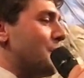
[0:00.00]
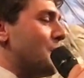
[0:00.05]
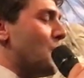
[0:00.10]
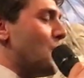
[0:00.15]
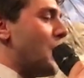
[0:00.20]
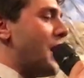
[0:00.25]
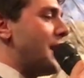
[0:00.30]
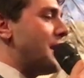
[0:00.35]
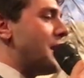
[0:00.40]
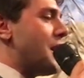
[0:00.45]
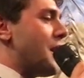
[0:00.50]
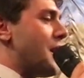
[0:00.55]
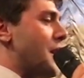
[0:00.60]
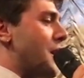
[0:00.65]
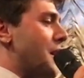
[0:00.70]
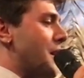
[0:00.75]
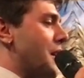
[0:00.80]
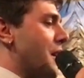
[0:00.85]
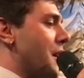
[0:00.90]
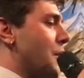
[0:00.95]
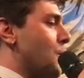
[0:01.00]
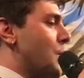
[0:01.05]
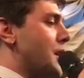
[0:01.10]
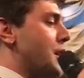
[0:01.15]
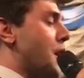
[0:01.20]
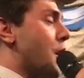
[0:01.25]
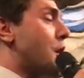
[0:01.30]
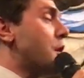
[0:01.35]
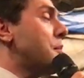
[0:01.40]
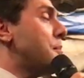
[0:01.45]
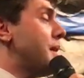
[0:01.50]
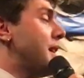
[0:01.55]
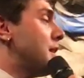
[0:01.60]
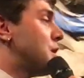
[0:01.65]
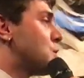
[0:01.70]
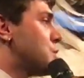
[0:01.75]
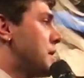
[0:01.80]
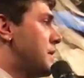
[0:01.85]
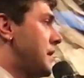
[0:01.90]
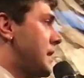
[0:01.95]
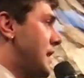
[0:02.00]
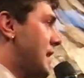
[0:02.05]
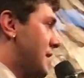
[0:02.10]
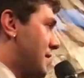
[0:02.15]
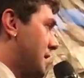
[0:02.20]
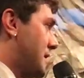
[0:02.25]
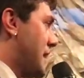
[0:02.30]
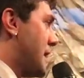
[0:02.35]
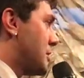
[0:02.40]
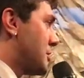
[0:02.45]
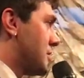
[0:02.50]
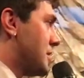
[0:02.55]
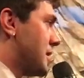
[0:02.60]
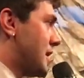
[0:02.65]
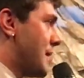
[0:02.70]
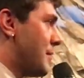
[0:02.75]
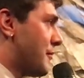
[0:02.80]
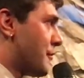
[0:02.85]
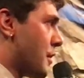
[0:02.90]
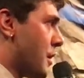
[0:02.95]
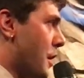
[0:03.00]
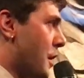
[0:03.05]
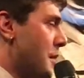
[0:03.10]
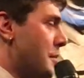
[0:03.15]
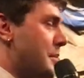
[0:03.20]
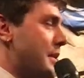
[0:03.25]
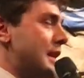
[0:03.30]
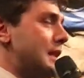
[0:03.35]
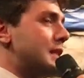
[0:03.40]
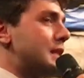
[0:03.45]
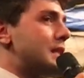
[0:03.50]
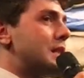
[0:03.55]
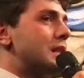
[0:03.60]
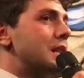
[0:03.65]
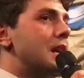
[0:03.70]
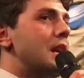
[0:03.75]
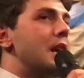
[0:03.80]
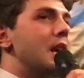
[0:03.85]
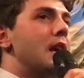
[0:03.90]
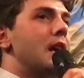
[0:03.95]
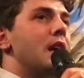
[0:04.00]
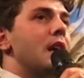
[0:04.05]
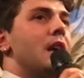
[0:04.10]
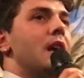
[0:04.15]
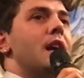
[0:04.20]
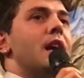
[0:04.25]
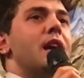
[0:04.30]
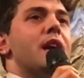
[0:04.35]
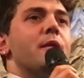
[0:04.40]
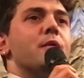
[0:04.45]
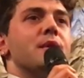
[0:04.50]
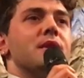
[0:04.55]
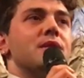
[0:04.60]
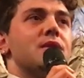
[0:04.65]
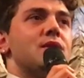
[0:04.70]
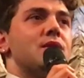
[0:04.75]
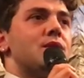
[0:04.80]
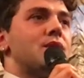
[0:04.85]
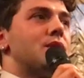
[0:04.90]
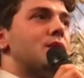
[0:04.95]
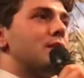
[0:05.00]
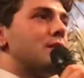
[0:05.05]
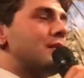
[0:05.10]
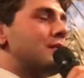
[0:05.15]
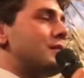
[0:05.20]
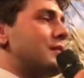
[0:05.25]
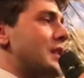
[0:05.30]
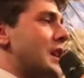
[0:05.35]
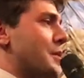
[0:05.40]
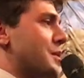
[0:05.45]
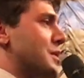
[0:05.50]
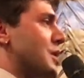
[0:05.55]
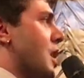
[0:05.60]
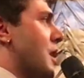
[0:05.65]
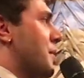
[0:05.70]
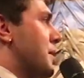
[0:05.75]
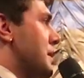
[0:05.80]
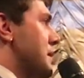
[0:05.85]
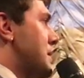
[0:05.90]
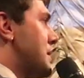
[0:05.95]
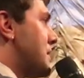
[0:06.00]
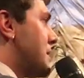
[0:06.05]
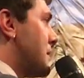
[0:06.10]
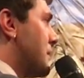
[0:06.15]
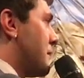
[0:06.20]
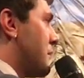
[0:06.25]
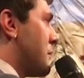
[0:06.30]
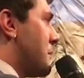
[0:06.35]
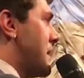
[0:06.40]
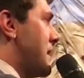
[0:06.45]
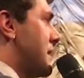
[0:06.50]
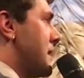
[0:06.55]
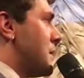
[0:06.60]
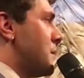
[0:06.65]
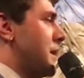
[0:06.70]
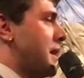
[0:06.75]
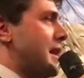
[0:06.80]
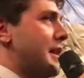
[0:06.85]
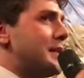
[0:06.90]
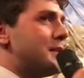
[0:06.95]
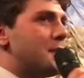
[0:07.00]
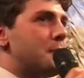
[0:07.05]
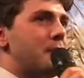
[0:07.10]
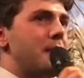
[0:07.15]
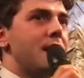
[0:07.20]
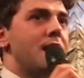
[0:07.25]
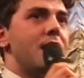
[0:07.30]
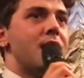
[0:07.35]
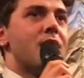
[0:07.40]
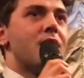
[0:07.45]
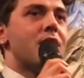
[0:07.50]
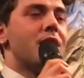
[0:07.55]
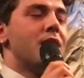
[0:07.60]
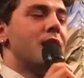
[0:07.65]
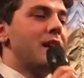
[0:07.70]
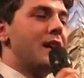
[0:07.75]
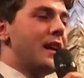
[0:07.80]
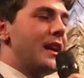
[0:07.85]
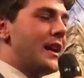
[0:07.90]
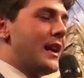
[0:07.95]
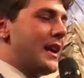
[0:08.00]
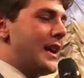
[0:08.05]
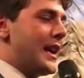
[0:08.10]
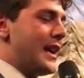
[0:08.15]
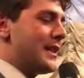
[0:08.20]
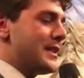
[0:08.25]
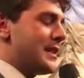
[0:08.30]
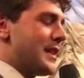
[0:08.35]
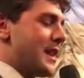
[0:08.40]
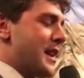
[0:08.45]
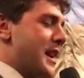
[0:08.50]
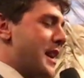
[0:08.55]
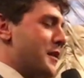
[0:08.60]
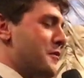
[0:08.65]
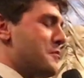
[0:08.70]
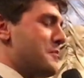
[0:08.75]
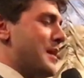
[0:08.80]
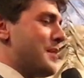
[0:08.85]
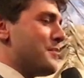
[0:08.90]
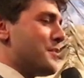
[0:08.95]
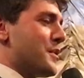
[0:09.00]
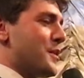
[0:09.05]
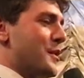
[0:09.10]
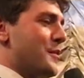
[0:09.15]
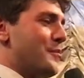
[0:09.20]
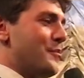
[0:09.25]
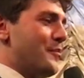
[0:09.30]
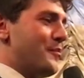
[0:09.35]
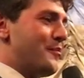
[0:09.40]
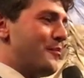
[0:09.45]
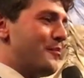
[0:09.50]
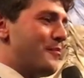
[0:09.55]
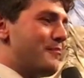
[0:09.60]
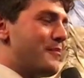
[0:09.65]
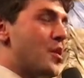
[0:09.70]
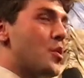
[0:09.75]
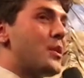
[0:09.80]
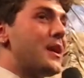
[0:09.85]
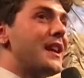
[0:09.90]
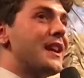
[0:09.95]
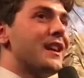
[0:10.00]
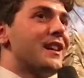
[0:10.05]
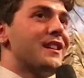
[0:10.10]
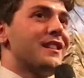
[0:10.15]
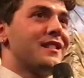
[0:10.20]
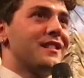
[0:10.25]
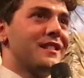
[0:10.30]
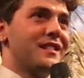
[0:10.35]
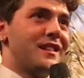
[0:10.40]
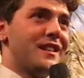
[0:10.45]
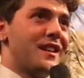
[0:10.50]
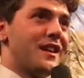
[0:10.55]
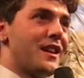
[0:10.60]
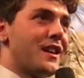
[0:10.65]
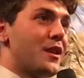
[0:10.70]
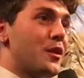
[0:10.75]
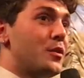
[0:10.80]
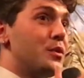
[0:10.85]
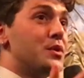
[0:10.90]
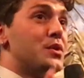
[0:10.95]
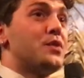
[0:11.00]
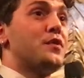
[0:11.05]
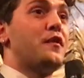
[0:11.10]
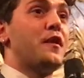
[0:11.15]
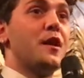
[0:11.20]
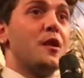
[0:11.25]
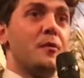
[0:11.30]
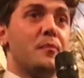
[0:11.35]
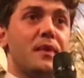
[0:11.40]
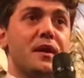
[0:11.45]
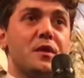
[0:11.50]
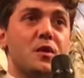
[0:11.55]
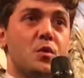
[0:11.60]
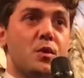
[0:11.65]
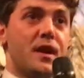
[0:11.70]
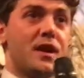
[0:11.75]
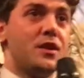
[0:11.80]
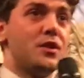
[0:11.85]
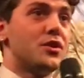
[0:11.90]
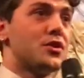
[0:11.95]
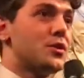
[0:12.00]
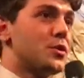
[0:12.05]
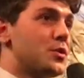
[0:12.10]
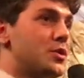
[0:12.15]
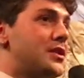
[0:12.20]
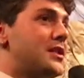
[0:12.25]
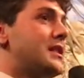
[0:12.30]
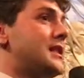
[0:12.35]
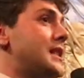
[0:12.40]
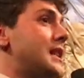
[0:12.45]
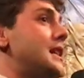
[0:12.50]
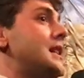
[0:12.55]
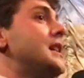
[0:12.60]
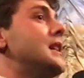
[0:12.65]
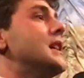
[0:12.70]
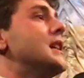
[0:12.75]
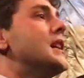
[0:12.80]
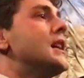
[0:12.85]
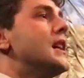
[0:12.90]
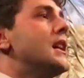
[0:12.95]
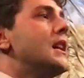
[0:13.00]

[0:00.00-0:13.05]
when the invitation came for Heartbeats, it was obvious for me that we needed to be here. And I remember Monia, whose film, by the way, you should see,